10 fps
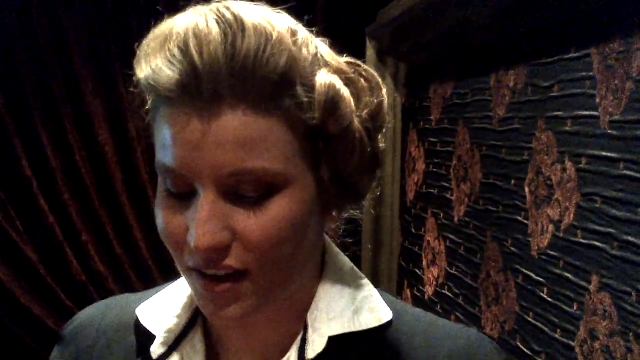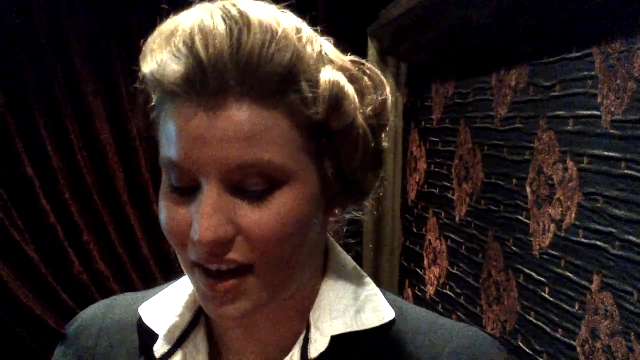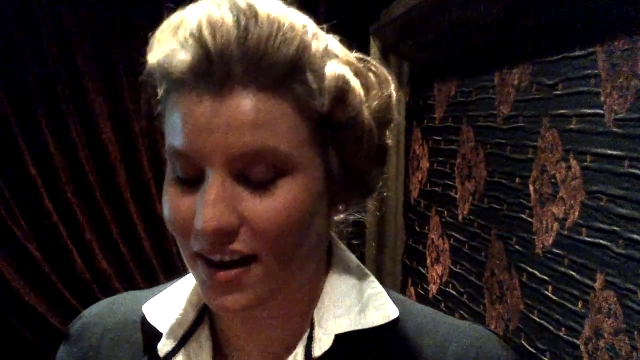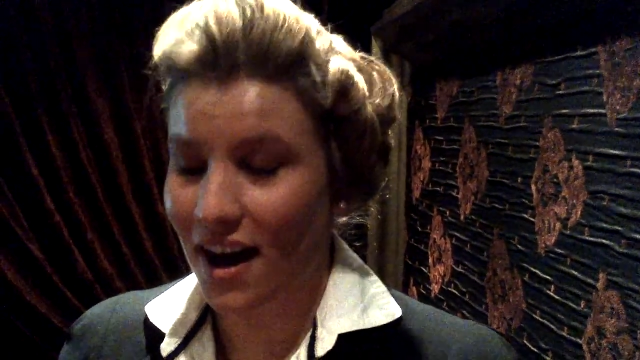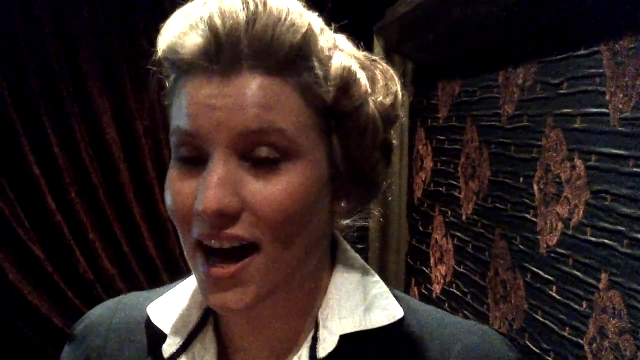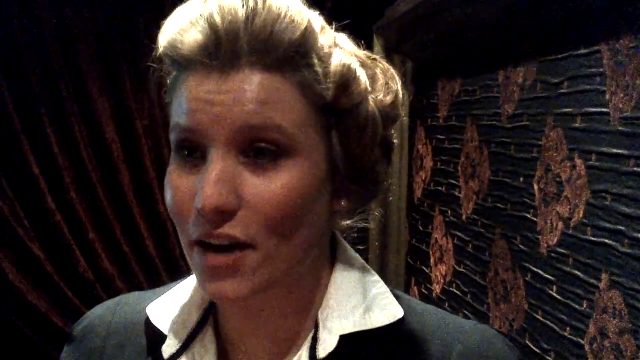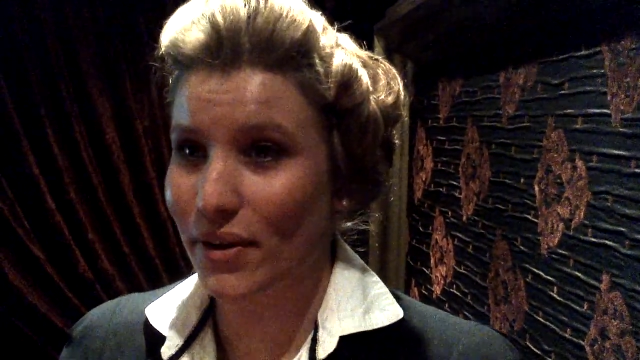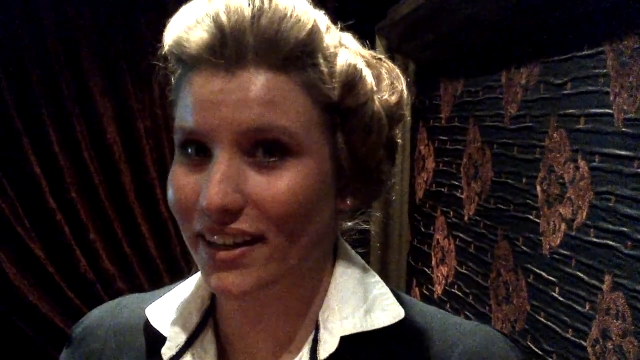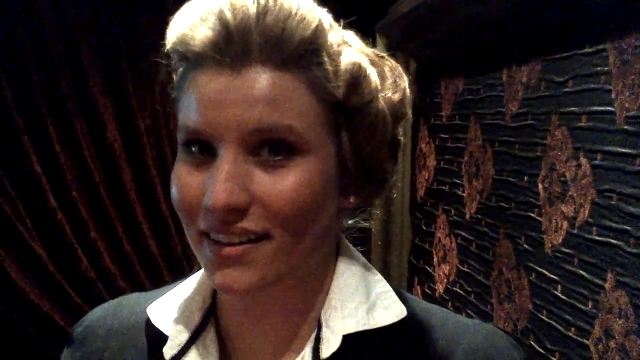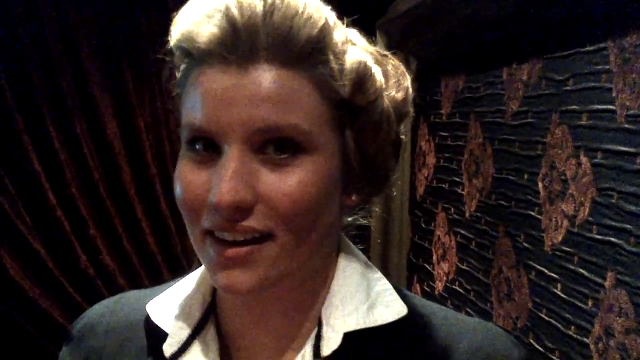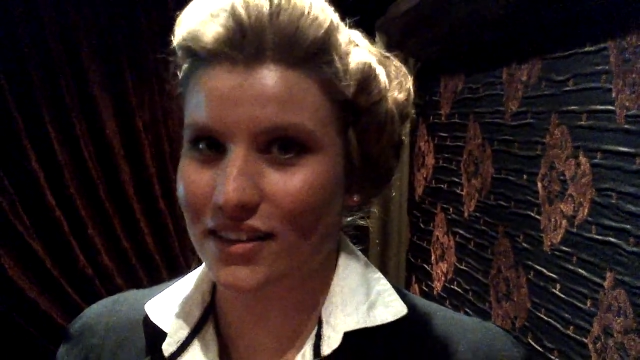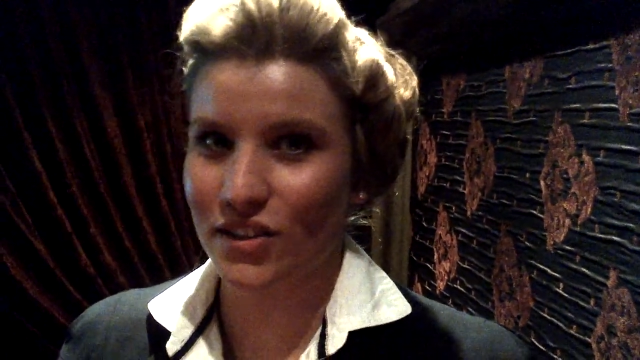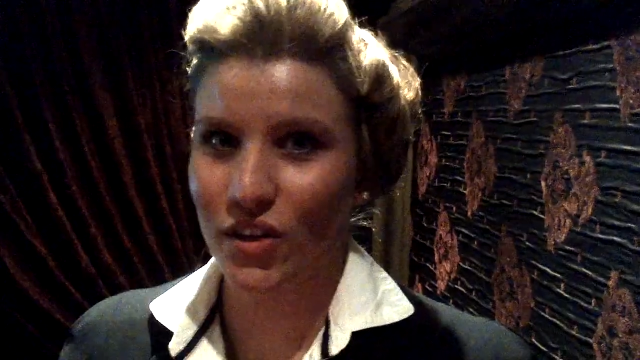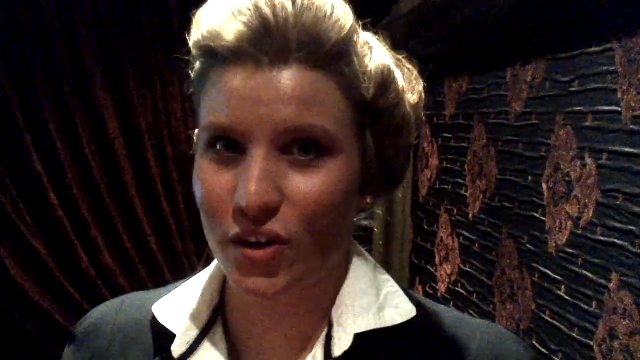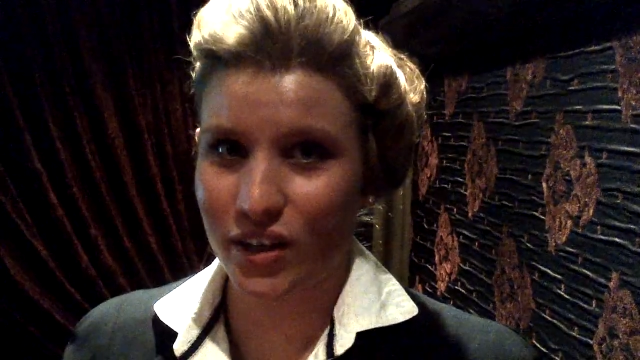and I recognize
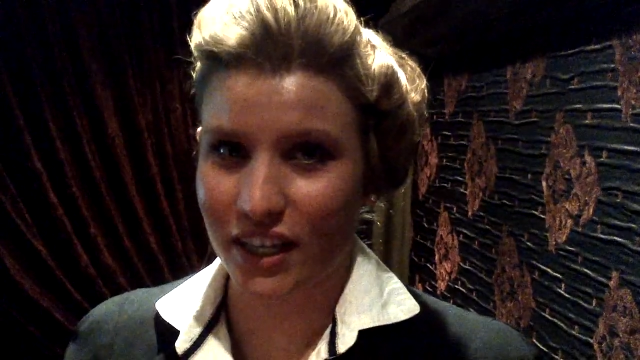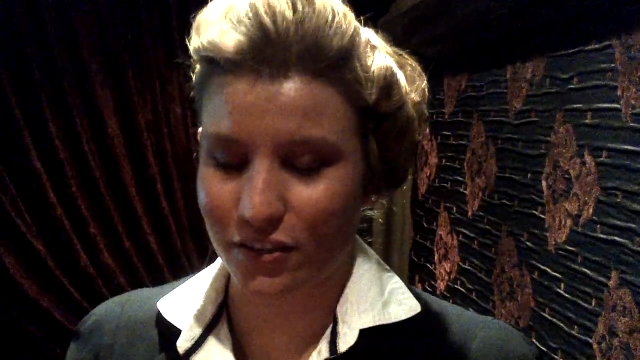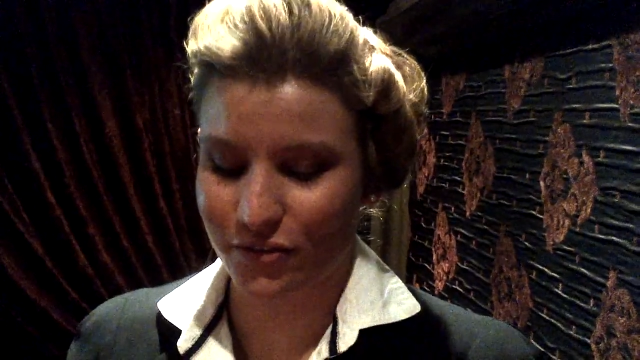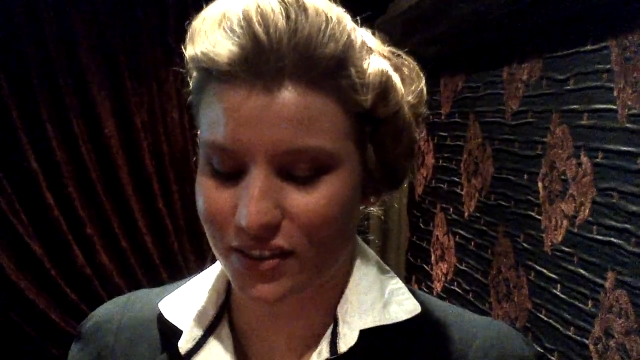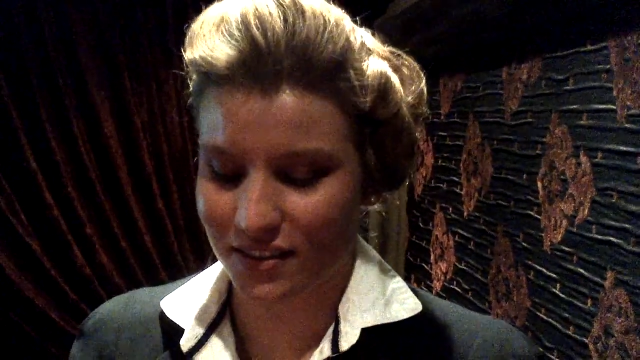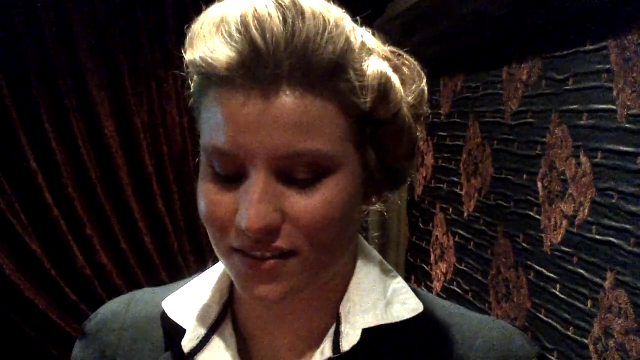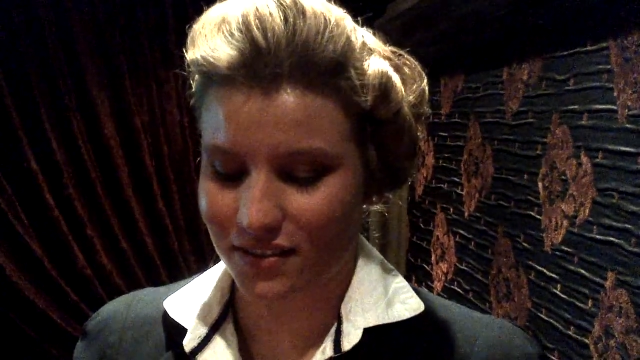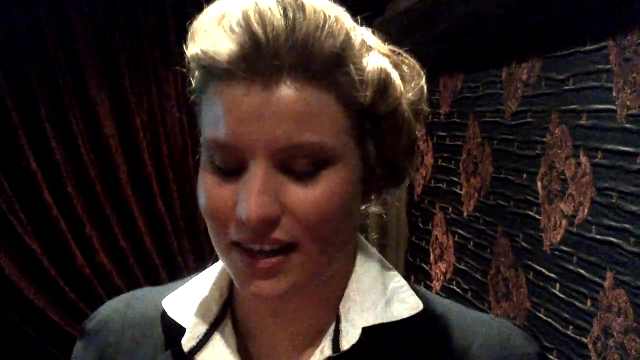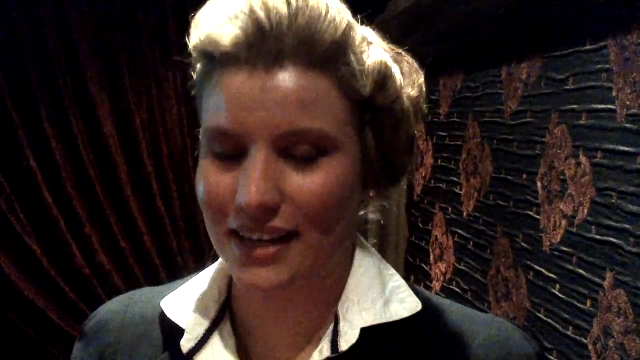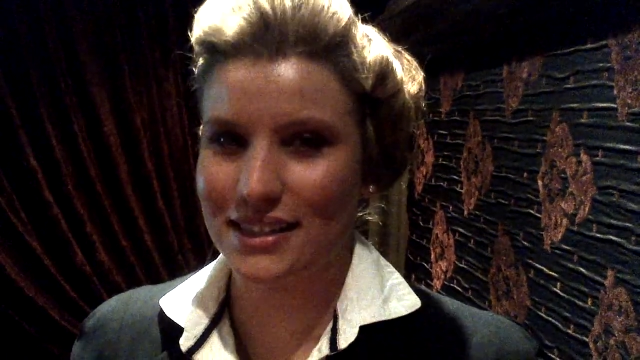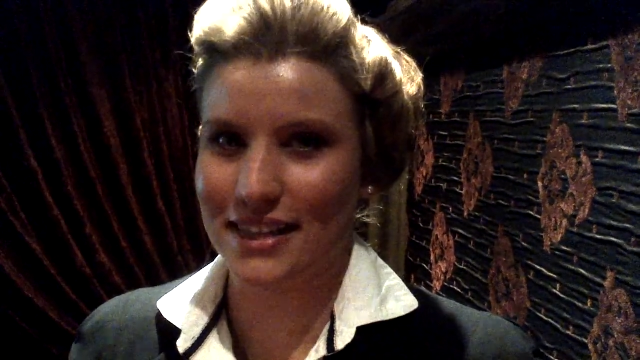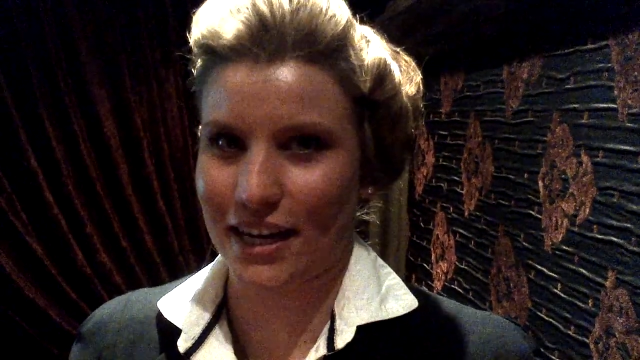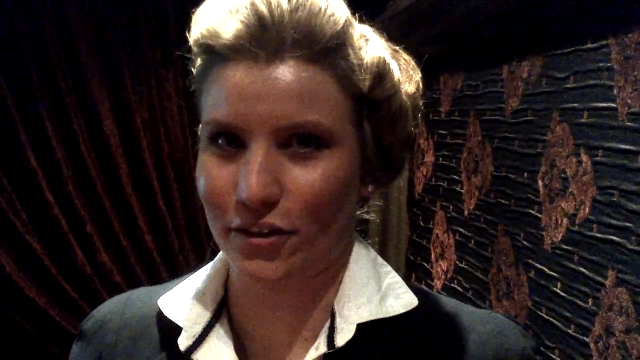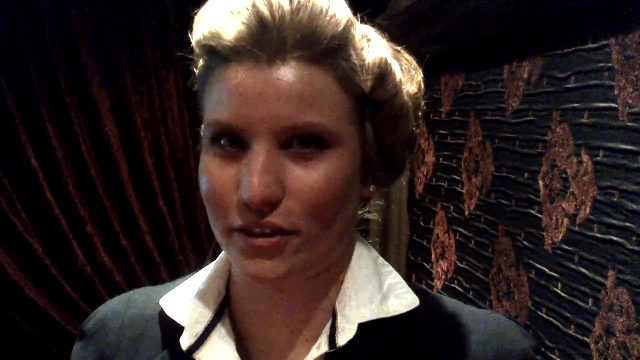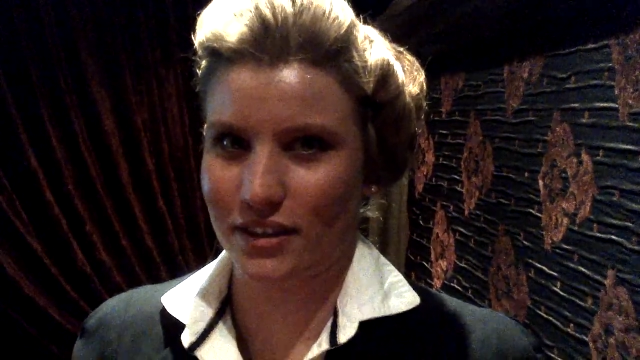her gifts as
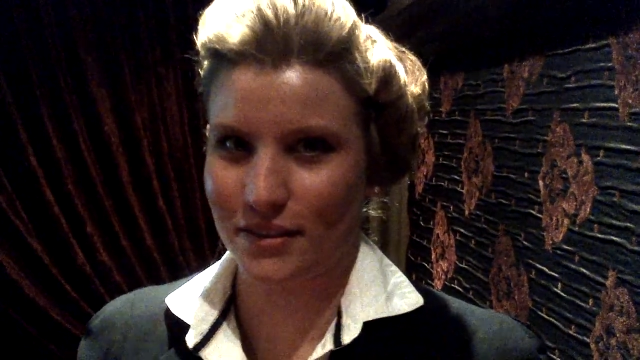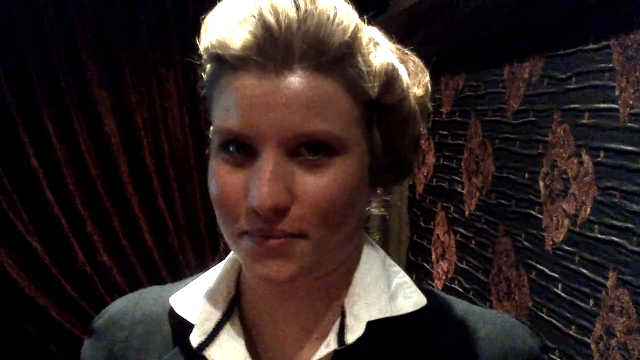sacred.